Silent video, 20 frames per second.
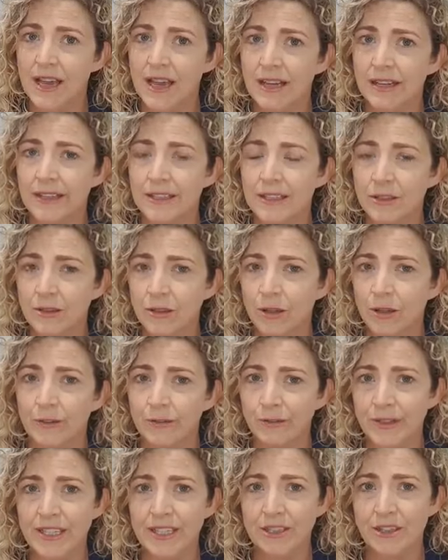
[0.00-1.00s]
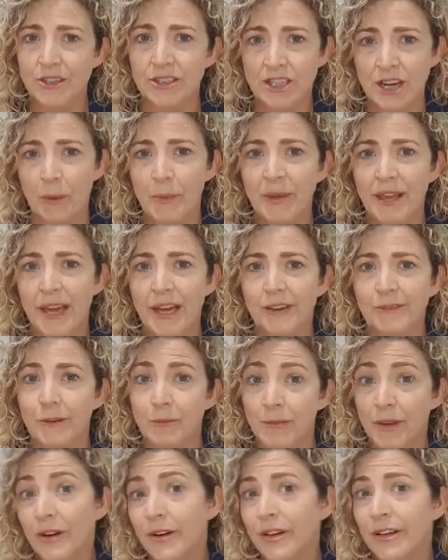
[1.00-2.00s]
and there's a lot of research coming out of
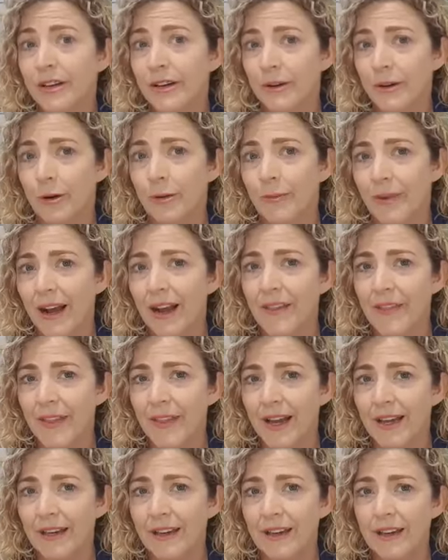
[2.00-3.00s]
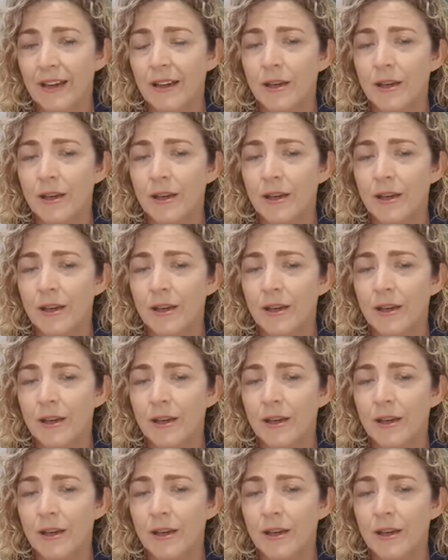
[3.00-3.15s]
America about that,